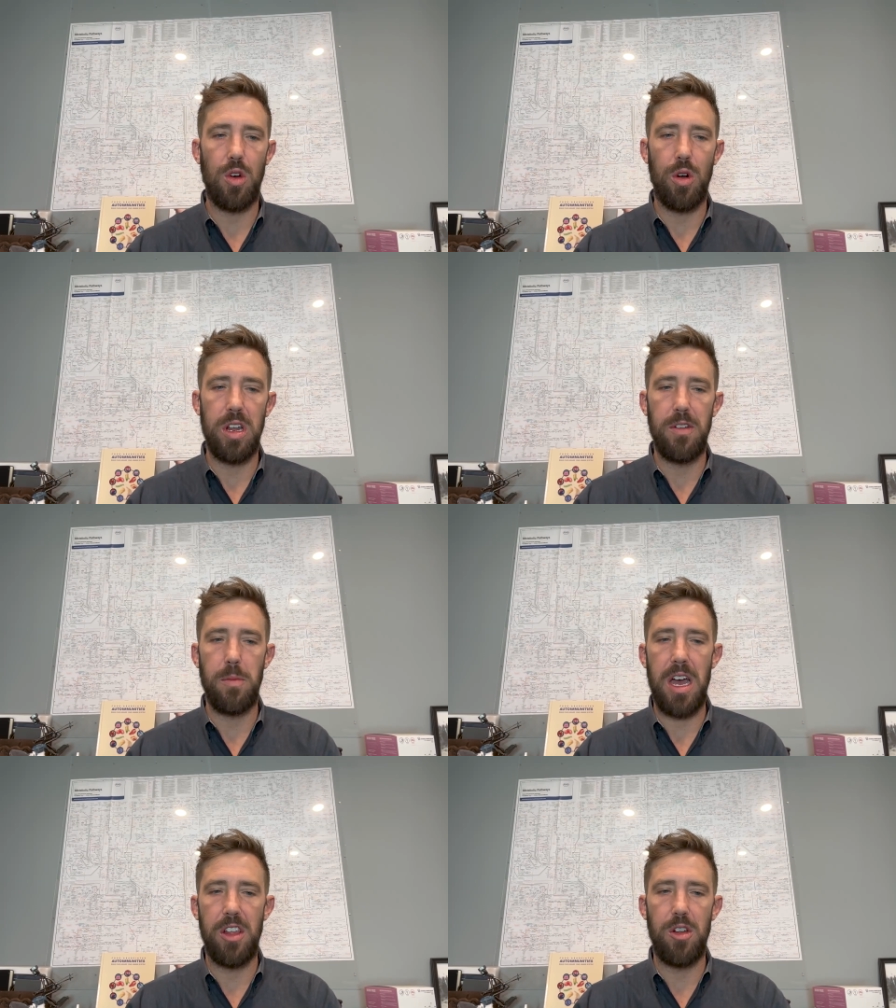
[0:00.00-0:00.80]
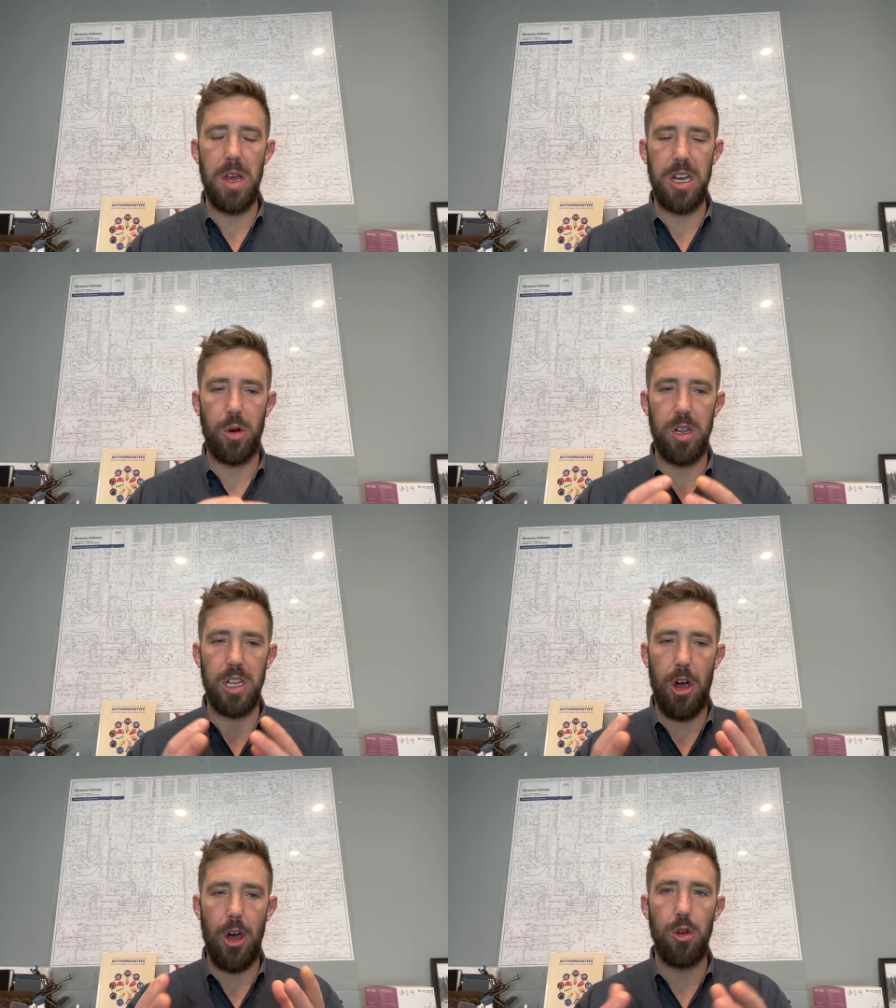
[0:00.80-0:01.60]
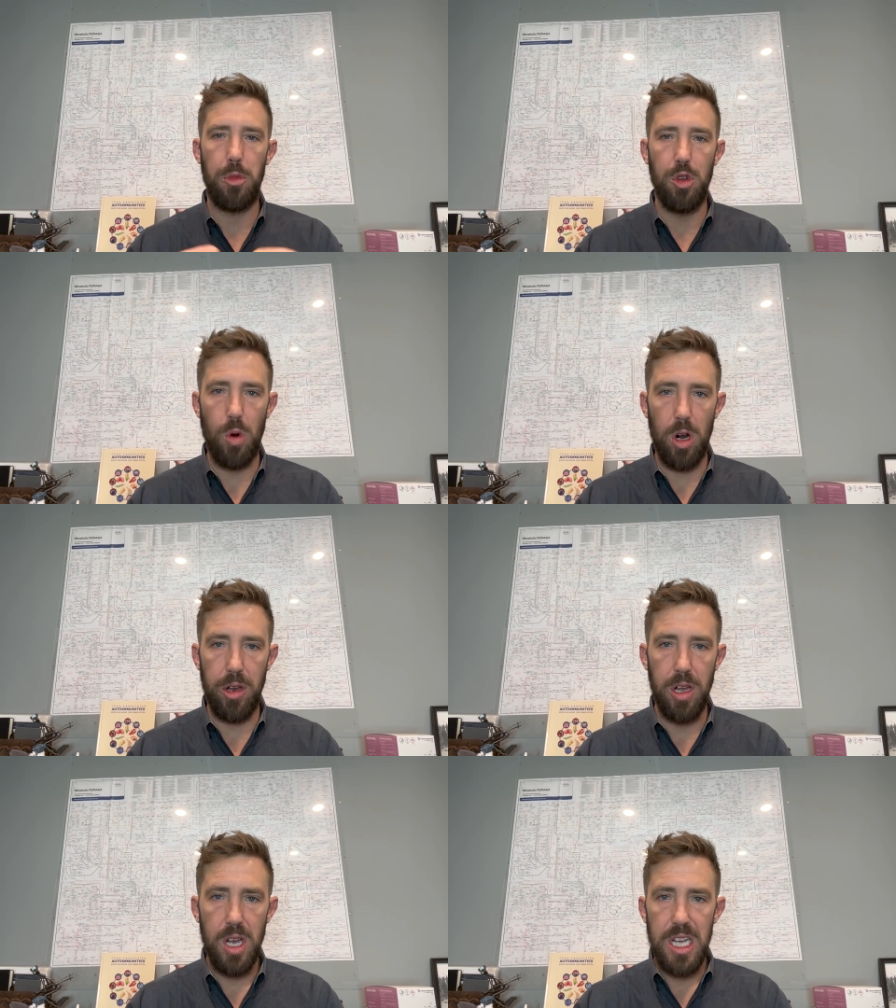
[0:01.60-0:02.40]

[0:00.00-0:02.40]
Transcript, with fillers: or even my other mentor in the autoimmune world